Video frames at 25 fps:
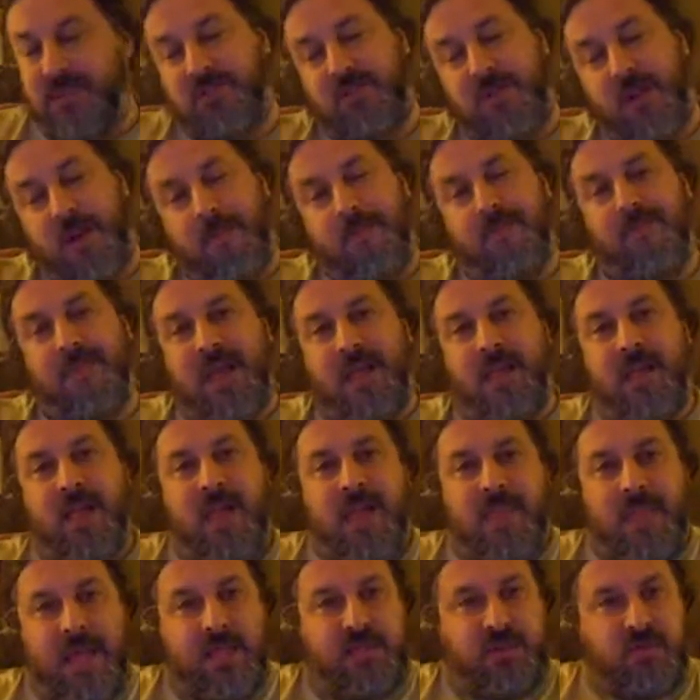So that,
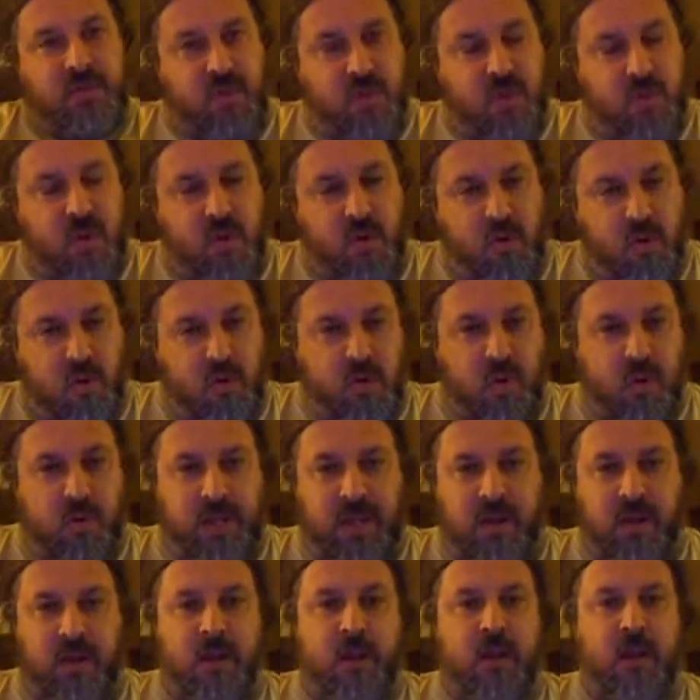that's sort of the whole goal
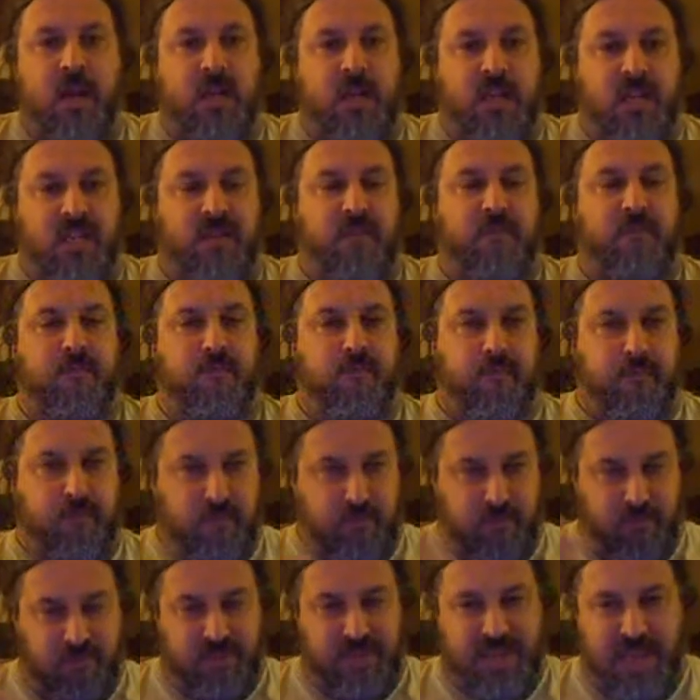here to
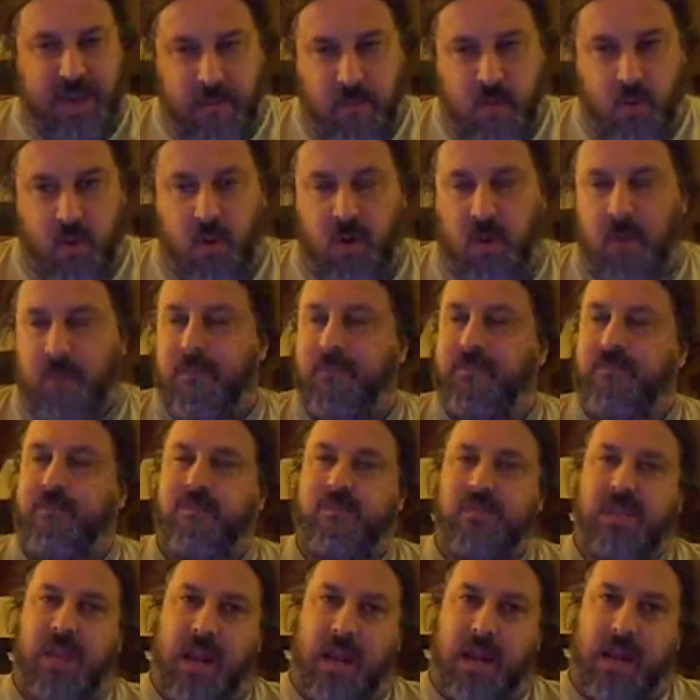get more
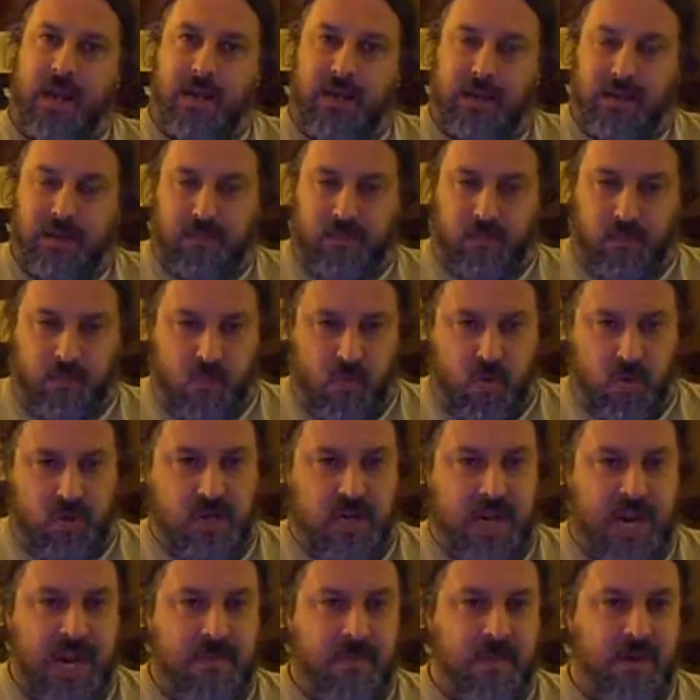more
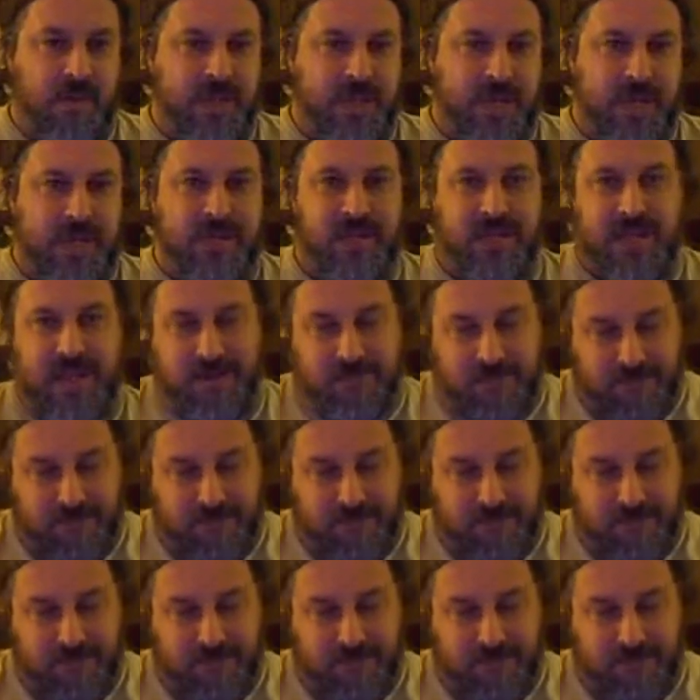time on the internet.